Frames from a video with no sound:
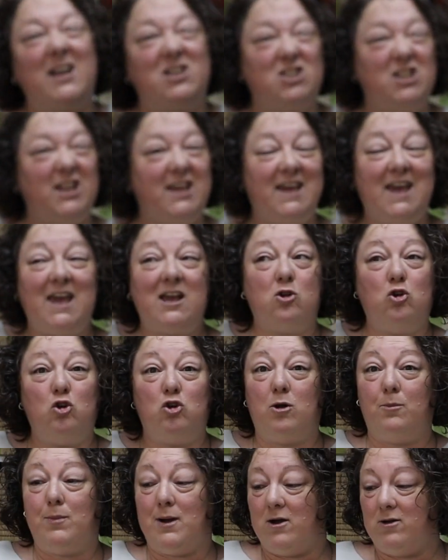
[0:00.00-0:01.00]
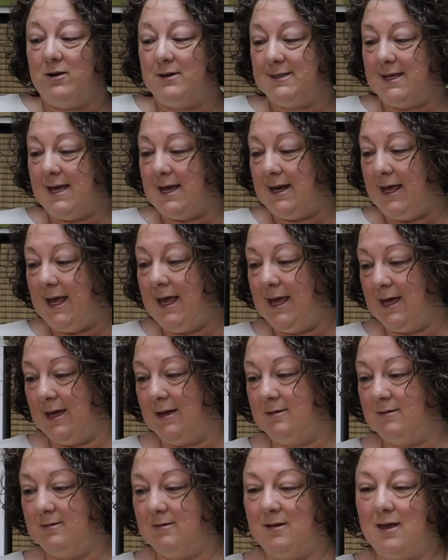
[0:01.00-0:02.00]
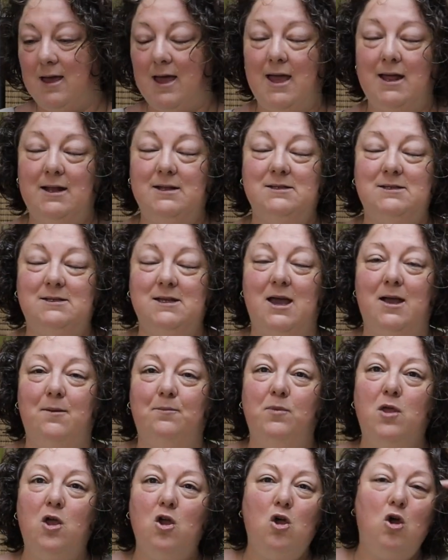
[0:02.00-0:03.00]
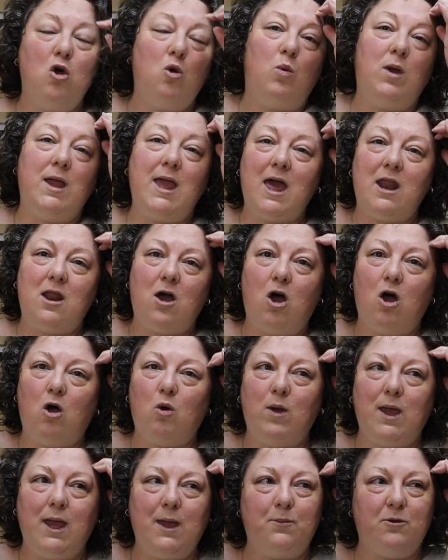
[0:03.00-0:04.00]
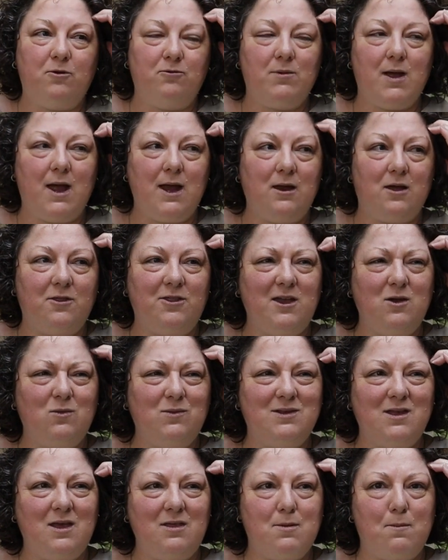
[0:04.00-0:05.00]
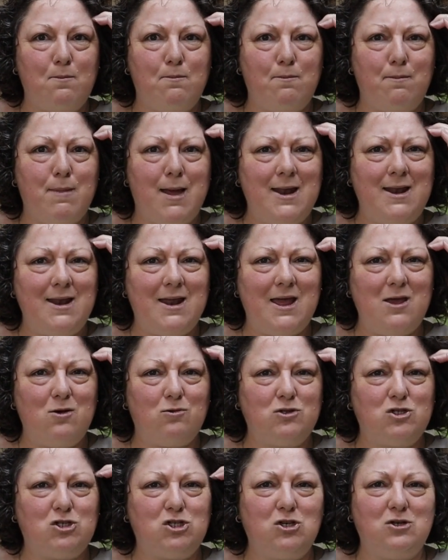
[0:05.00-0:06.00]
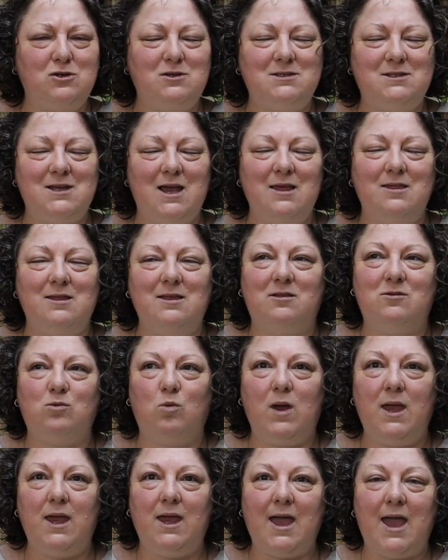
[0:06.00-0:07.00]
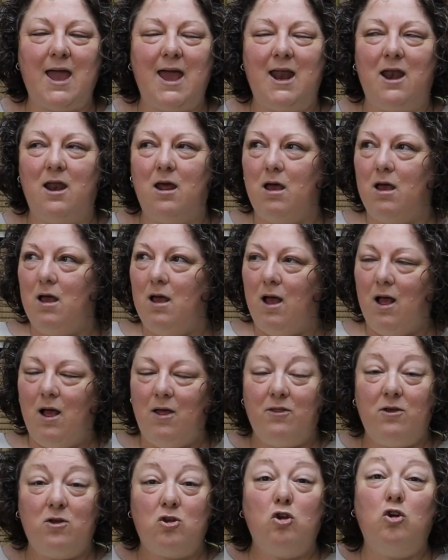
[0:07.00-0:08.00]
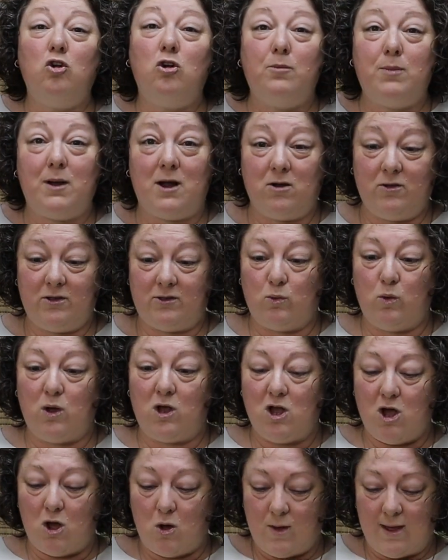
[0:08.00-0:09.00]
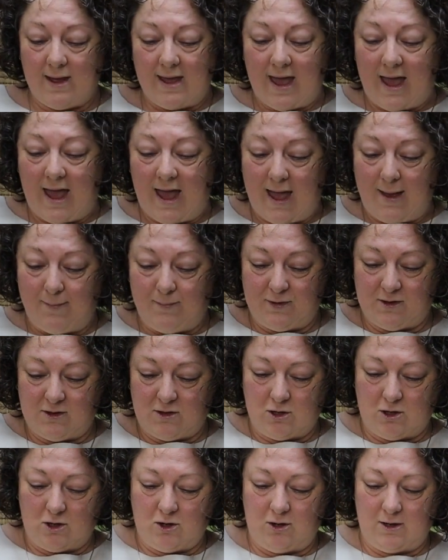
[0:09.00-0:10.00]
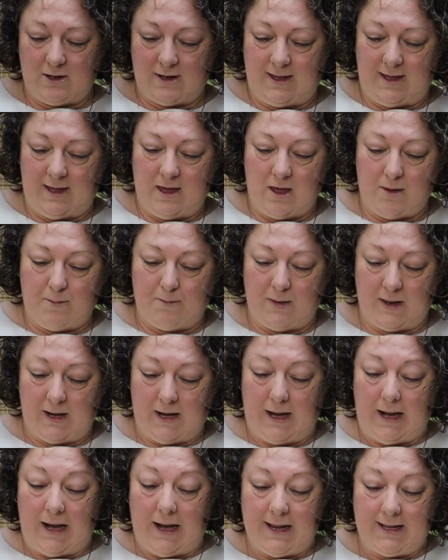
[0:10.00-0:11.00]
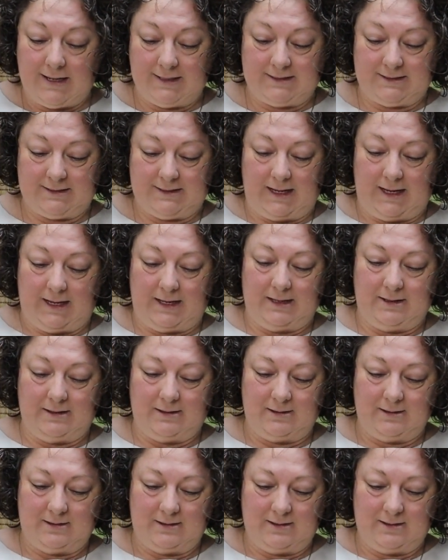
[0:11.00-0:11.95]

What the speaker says: actually get kookaburras out here, and we had a whole heap of rain. I think it was either Monday or Tuesday this week, and the kookaburras were going absolutely ballistic.